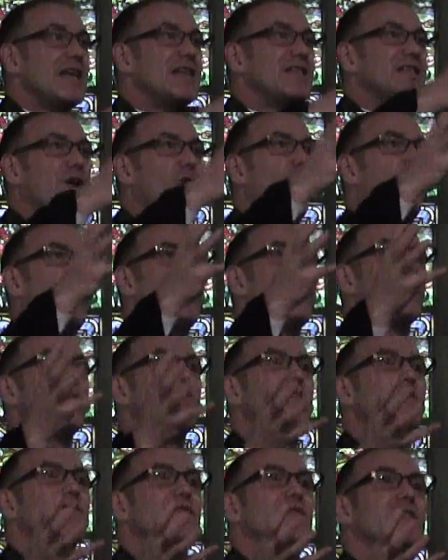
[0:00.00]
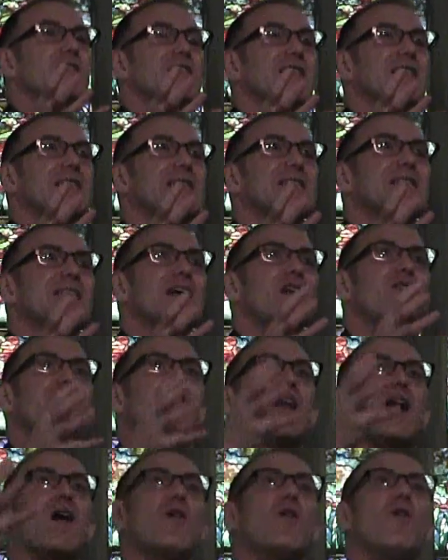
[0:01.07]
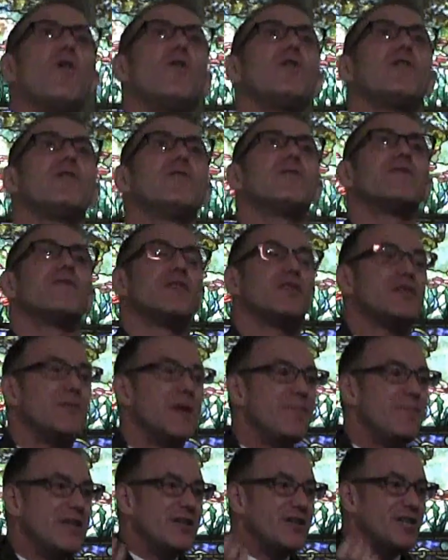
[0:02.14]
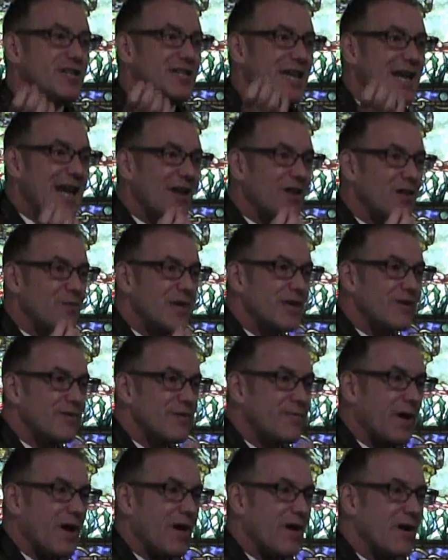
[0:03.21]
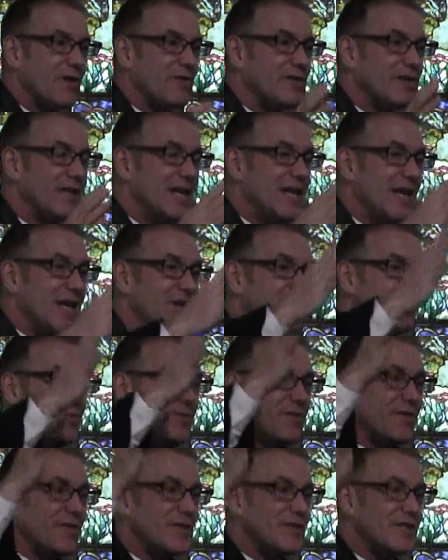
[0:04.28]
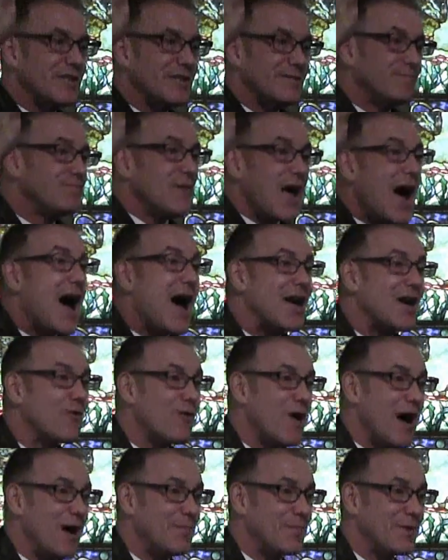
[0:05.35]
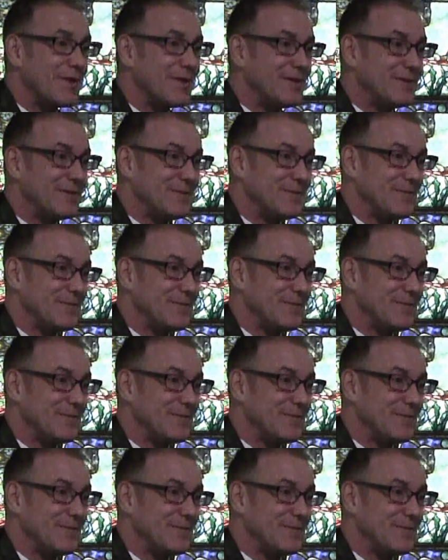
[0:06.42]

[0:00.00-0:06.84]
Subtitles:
is a whole universe in itself, and our whole universe may be just an elementary particle in the next universe higher up.